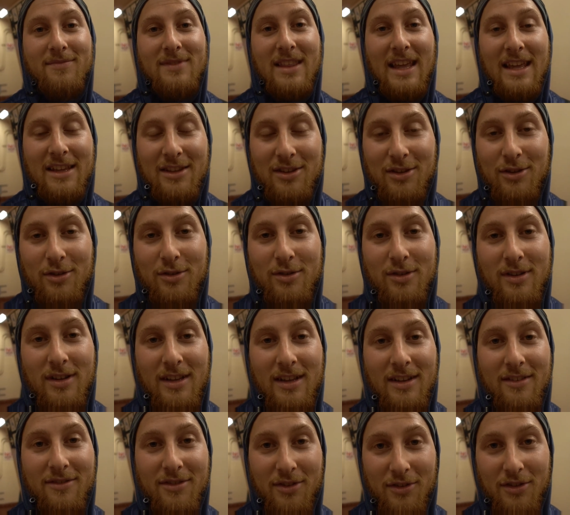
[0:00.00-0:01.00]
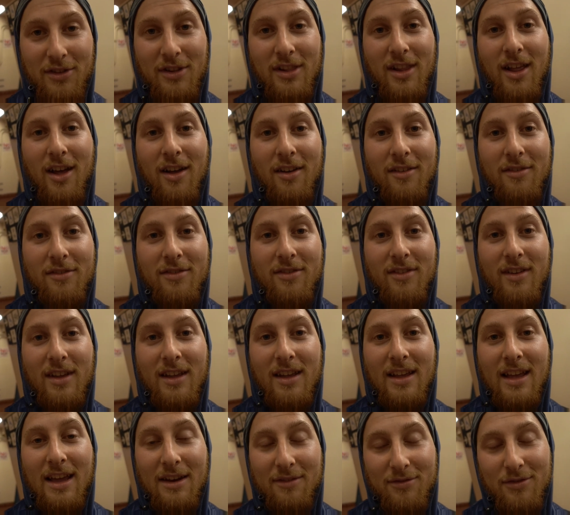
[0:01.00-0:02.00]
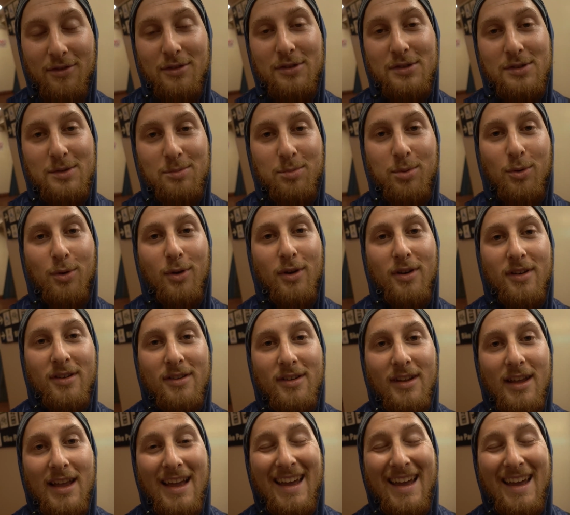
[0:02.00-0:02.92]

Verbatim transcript: Thank you for the love and for the support.